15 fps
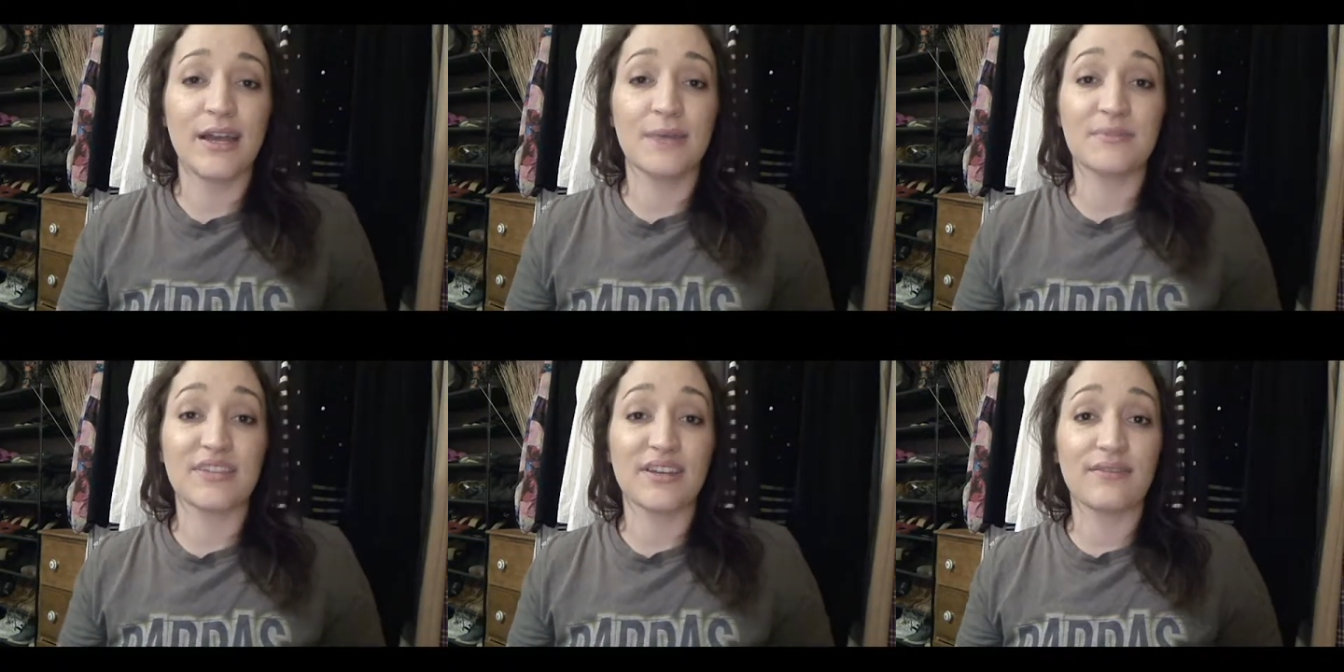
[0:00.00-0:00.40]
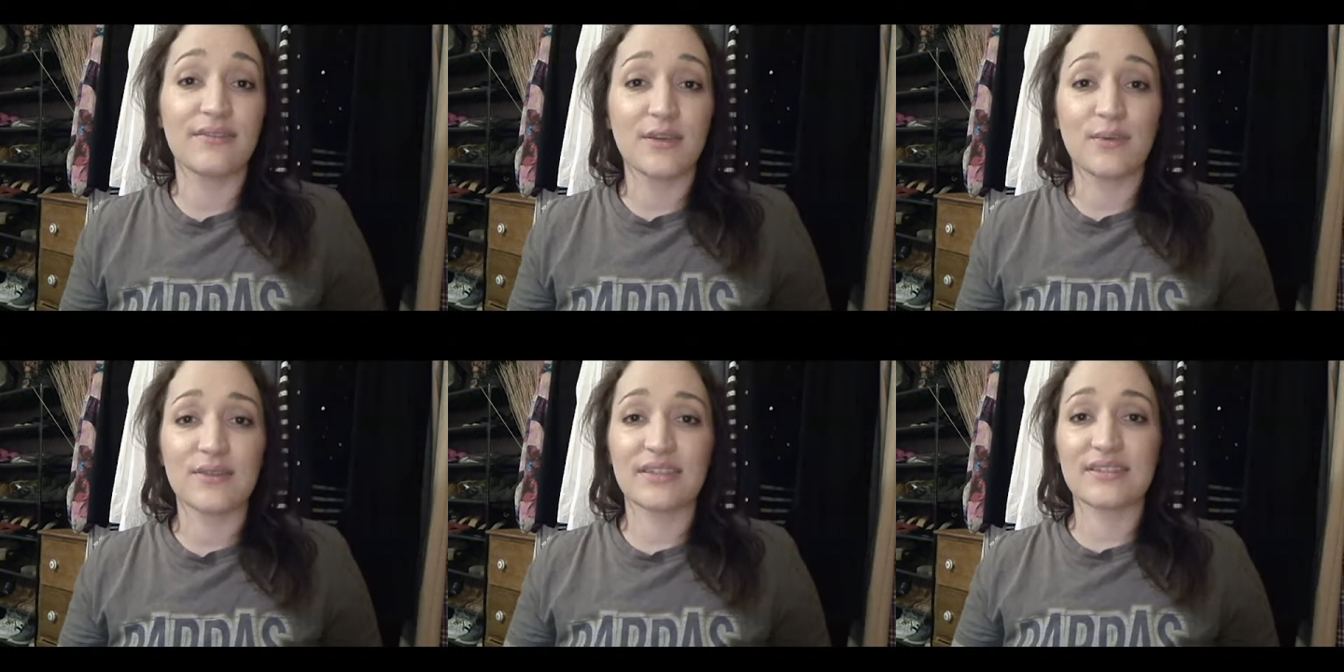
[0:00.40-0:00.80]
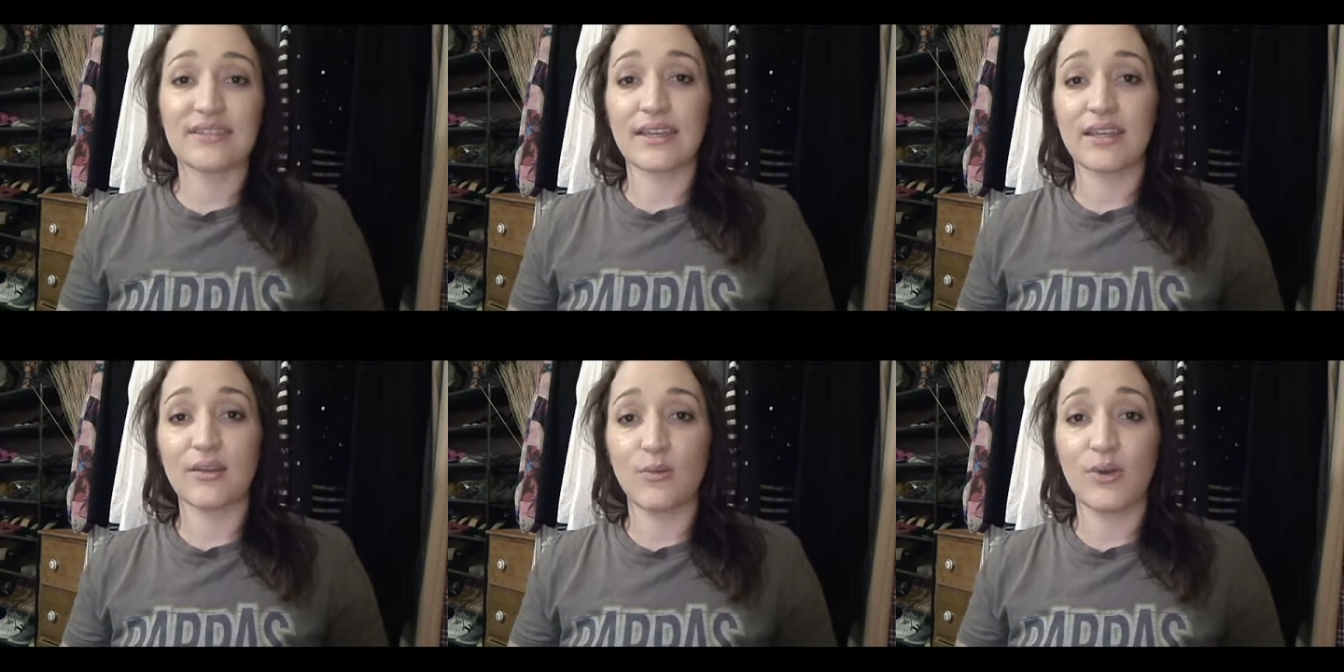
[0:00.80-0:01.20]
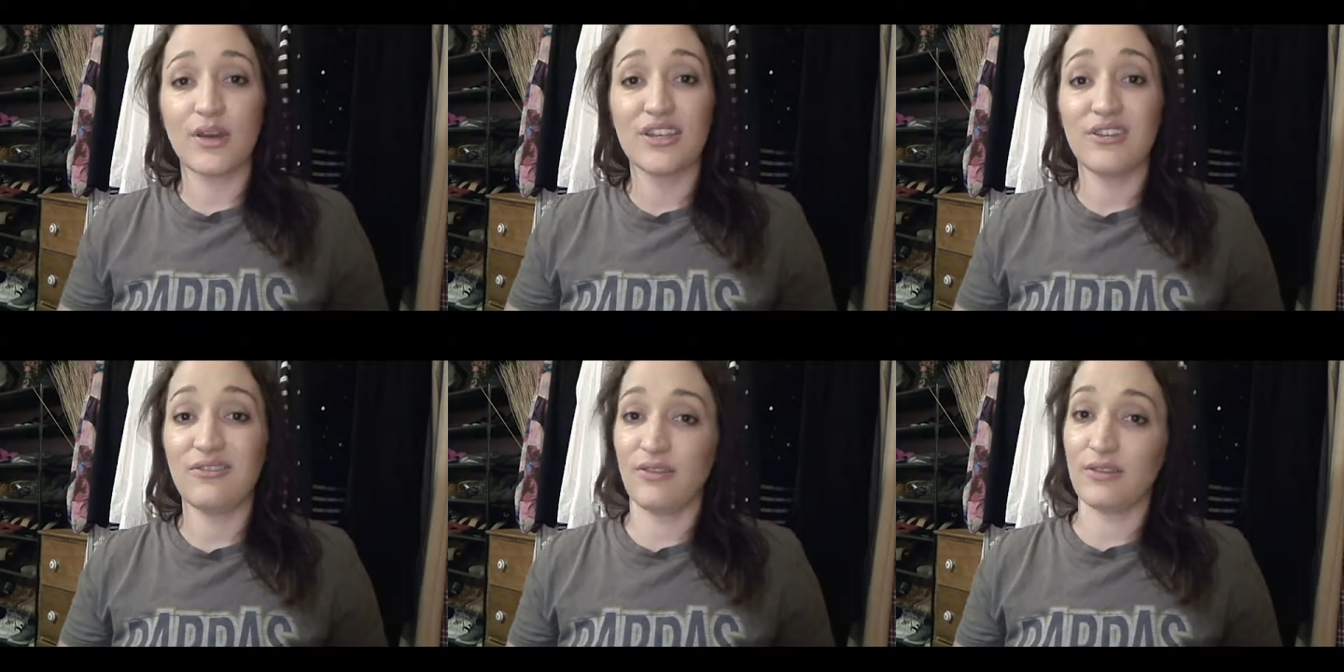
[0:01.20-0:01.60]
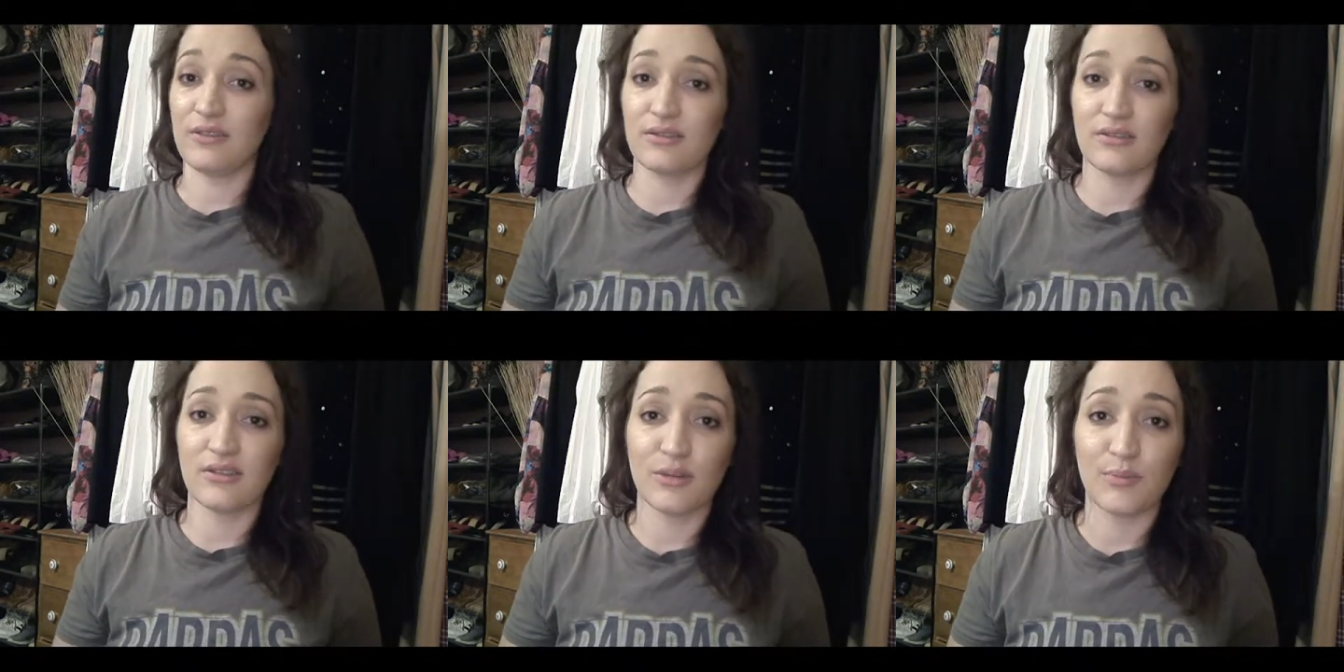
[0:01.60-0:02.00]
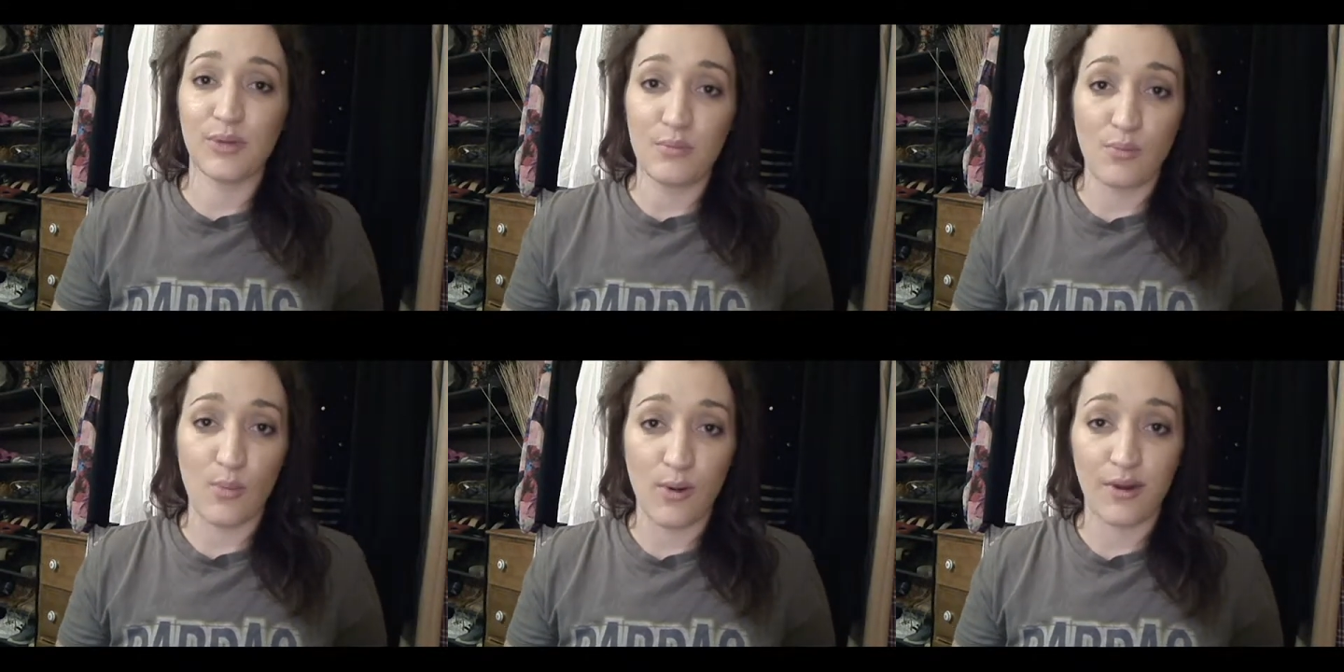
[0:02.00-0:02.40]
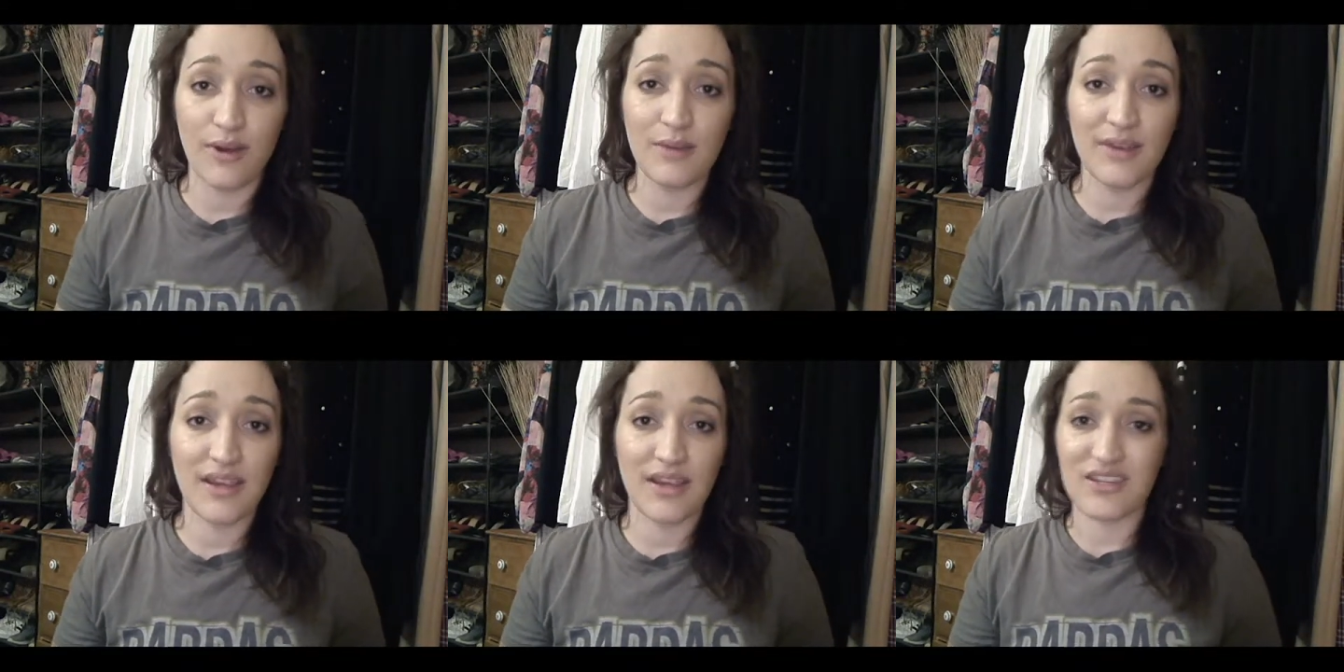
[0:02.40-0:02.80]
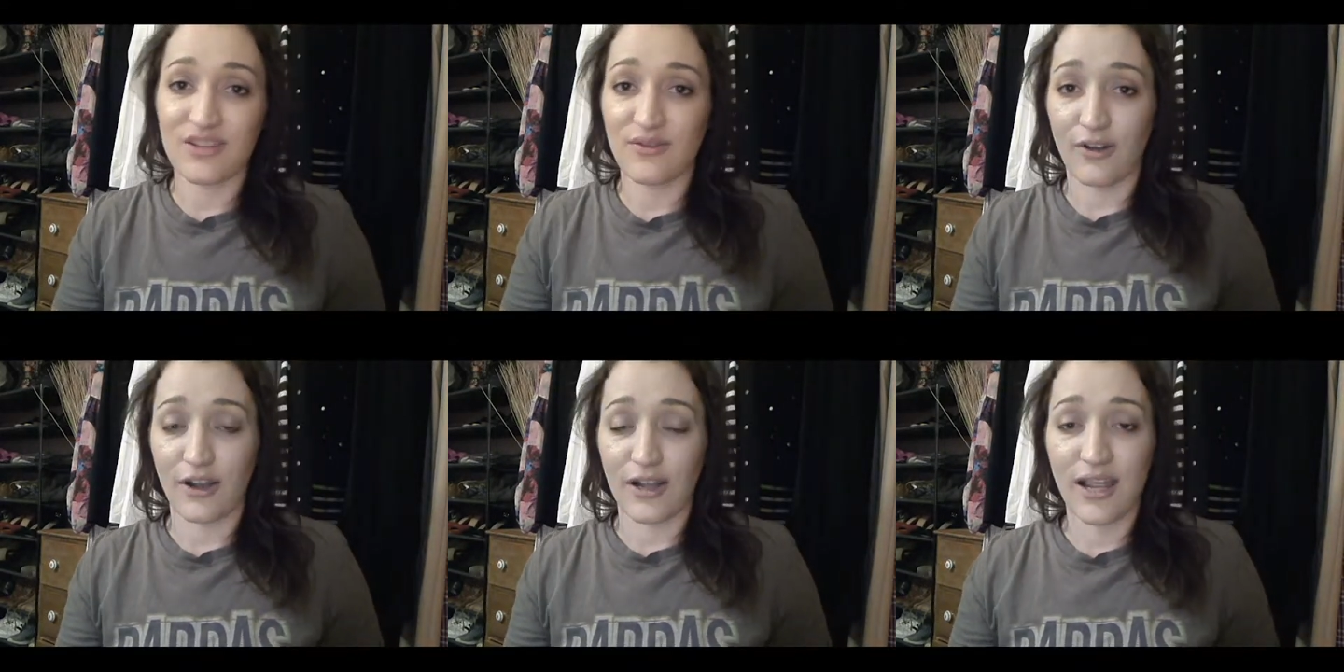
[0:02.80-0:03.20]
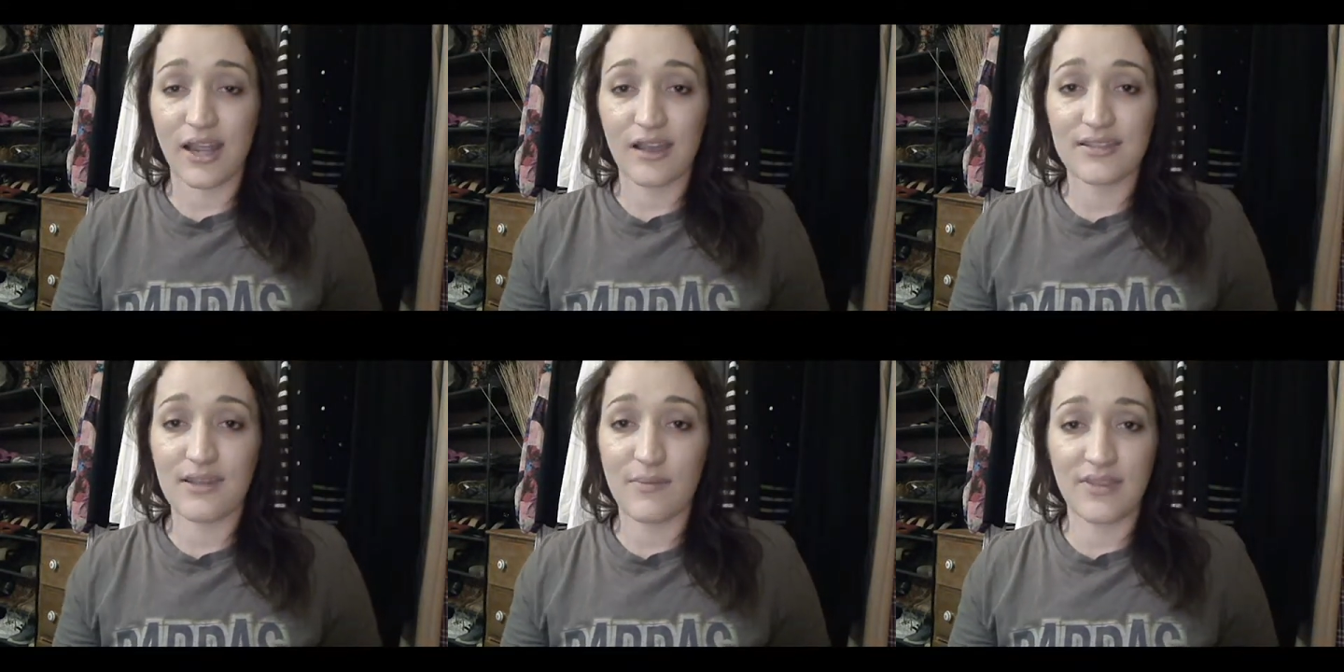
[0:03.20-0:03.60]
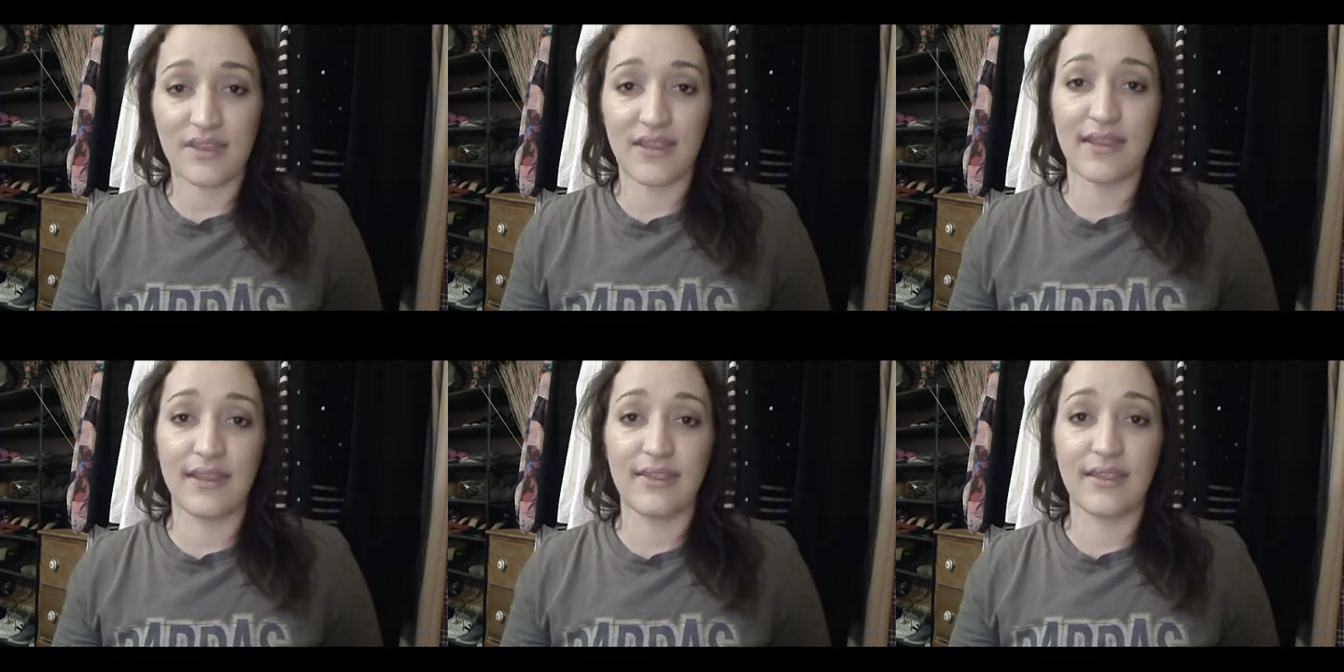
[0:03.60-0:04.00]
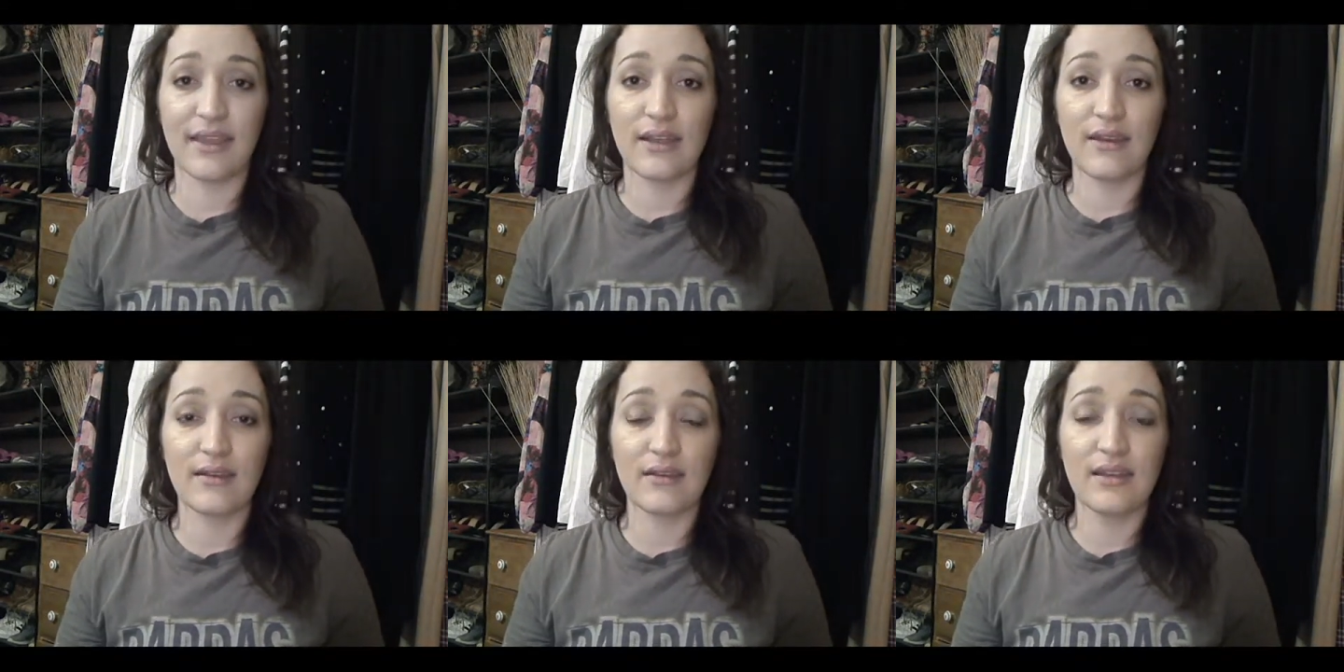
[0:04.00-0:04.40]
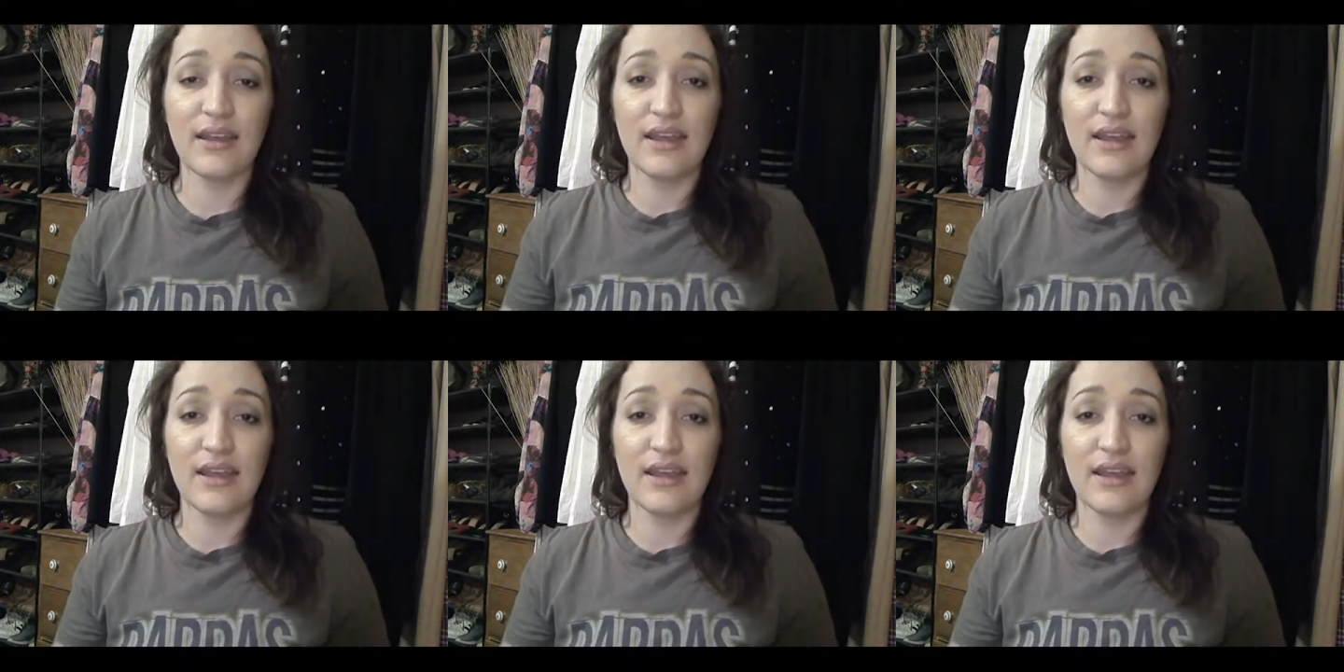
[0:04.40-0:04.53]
Definitely with the second one, you feel it a little bit more because you've already got something in there,